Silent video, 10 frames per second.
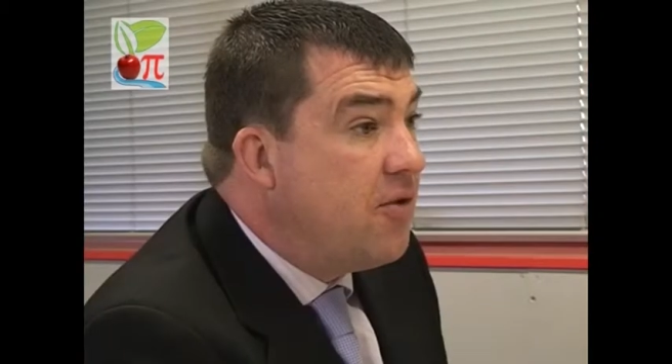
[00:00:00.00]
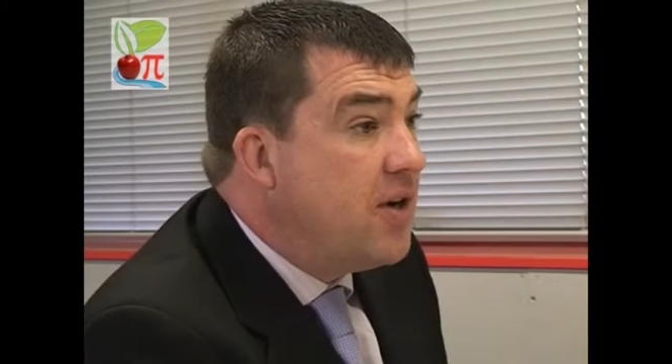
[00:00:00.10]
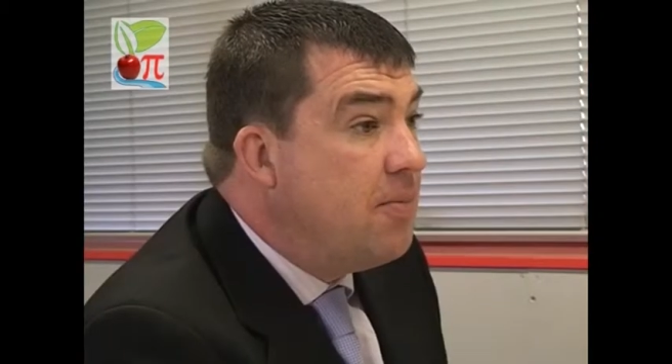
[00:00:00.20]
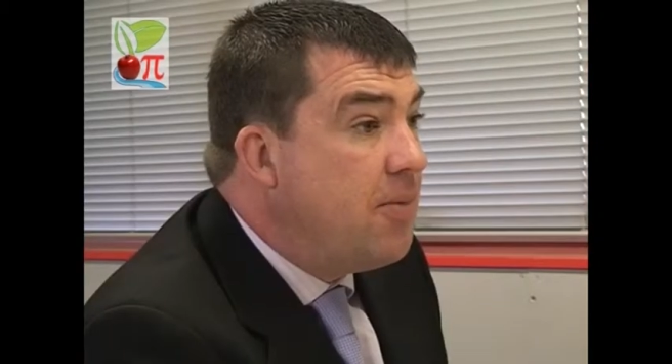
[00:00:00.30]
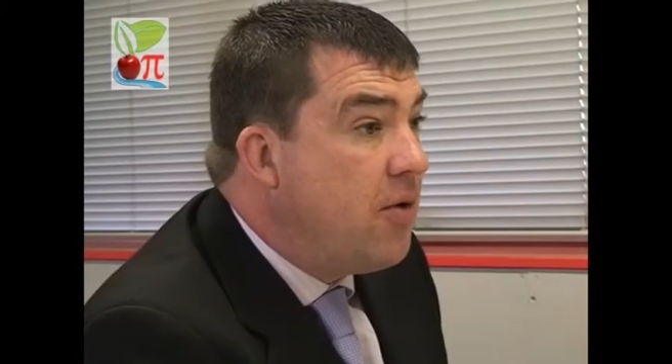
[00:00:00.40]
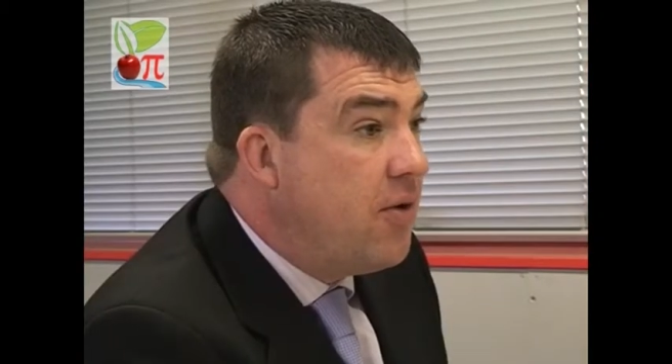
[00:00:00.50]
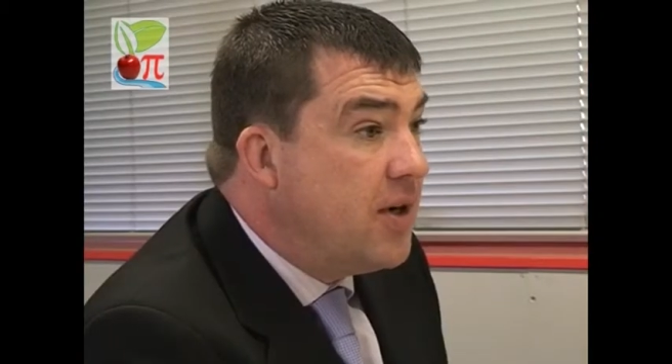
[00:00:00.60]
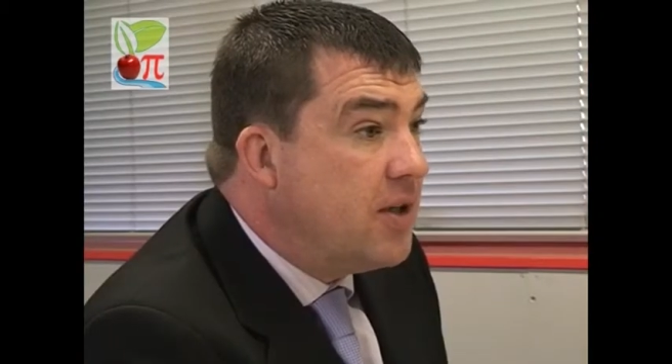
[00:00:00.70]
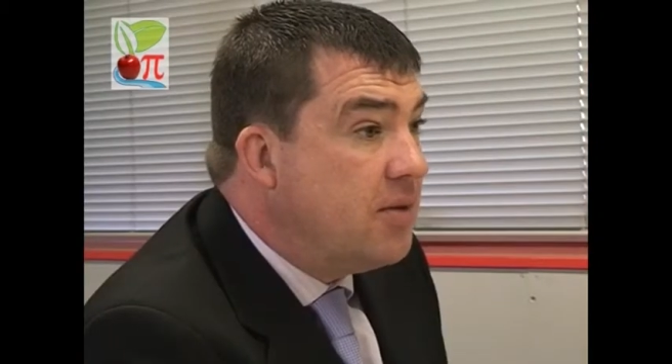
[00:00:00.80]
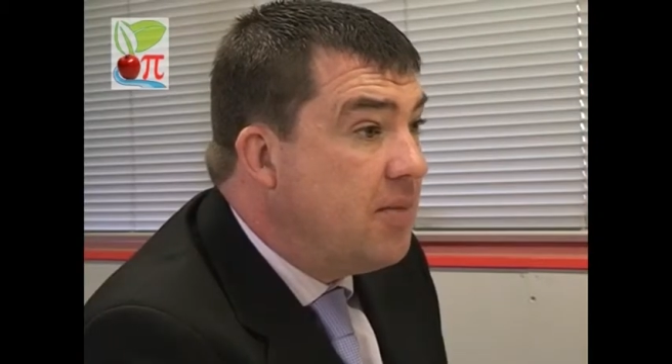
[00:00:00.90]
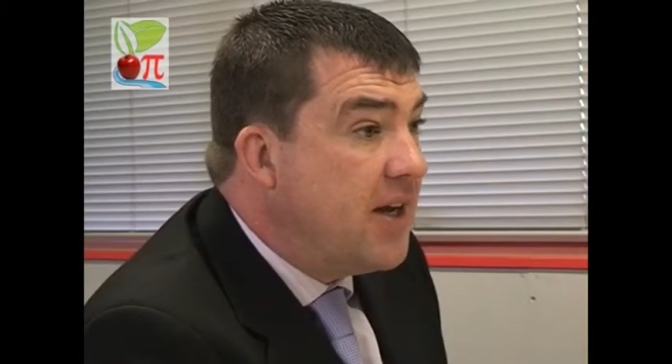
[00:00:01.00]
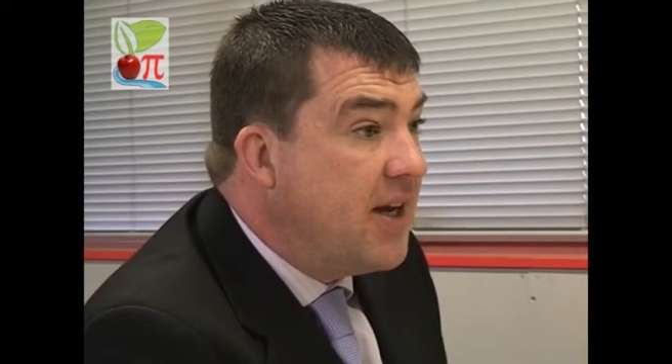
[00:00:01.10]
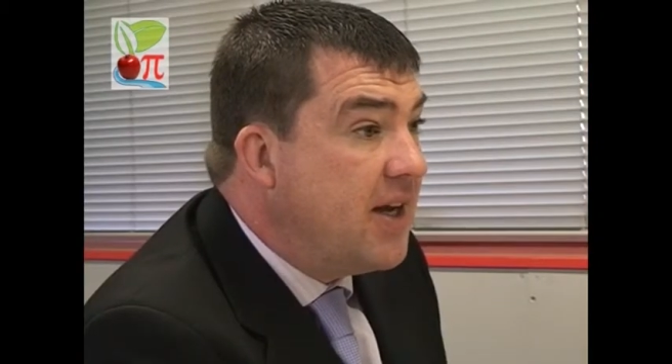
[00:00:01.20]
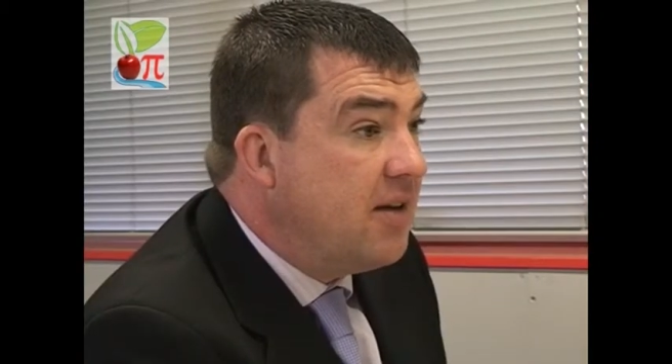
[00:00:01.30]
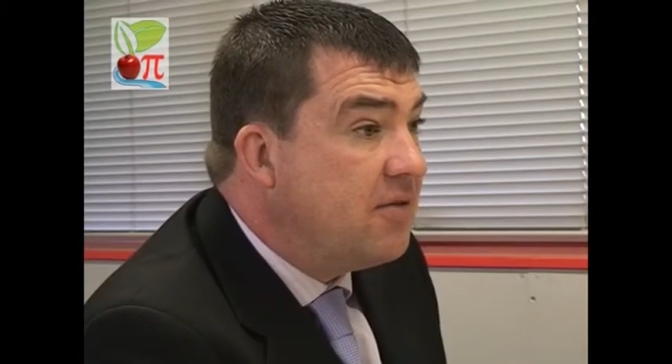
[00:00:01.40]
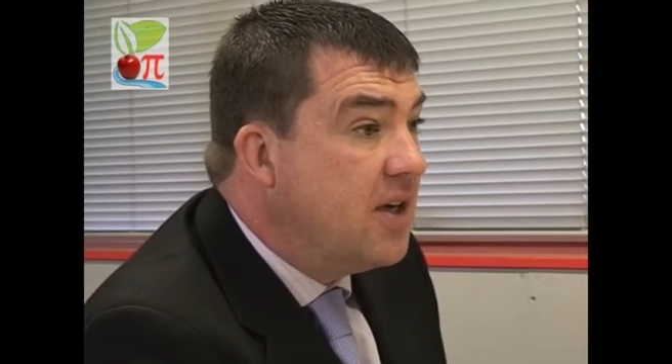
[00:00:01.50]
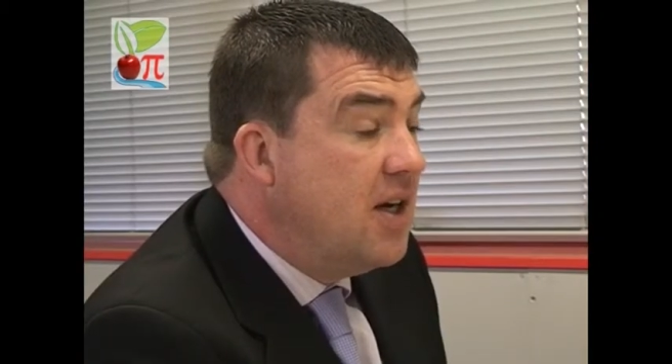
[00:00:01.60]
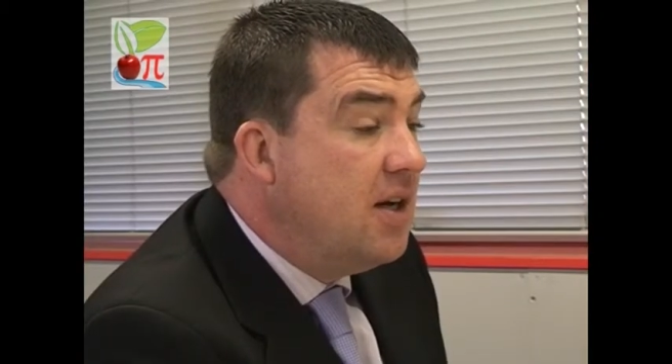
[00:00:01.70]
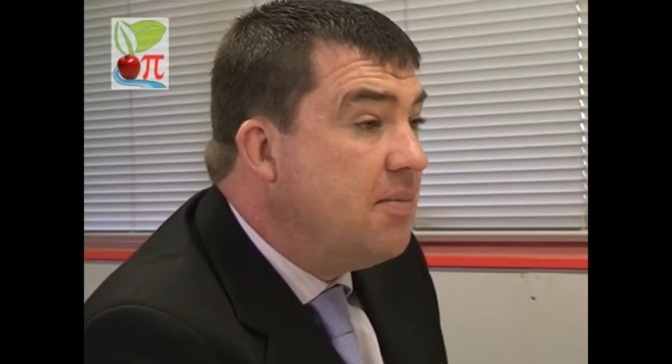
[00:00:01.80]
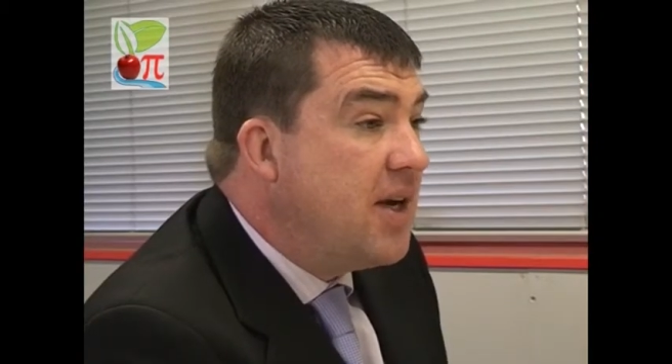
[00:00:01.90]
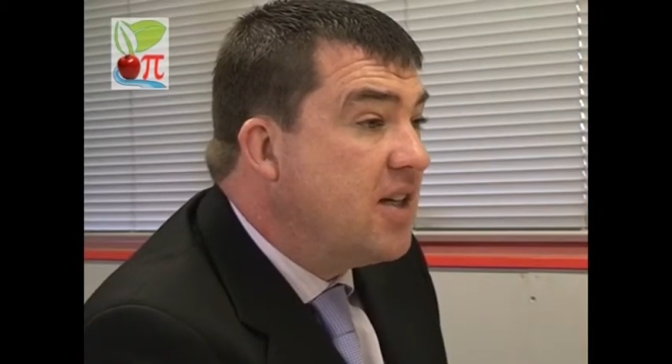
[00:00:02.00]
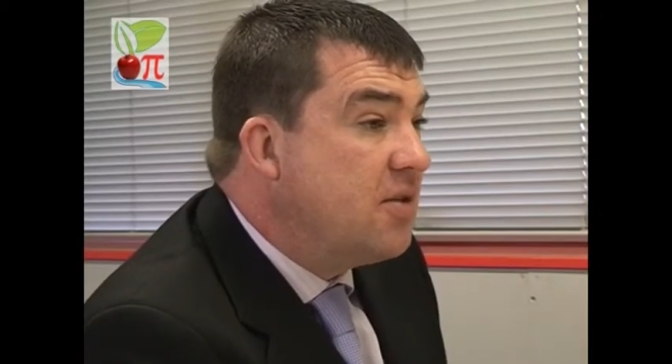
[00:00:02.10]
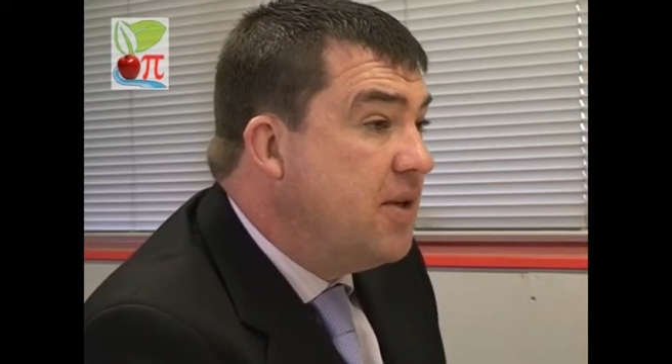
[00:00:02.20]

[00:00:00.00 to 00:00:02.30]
for any borrowings you may have. Banks,